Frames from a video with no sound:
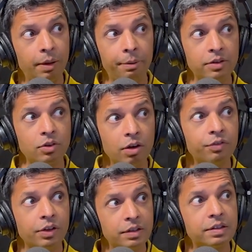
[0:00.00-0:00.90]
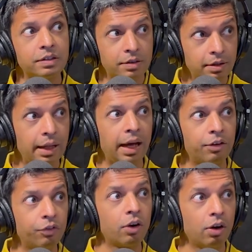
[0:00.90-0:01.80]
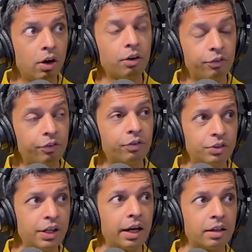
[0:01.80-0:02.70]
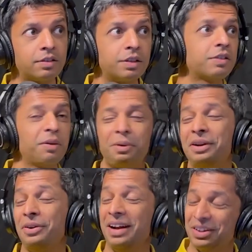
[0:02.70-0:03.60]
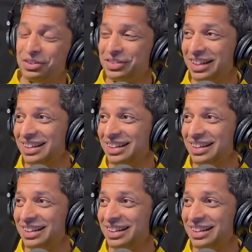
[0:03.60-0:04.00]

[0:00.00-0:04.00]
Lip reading: The press conference is live for a lot of channels. Just that we don't get to see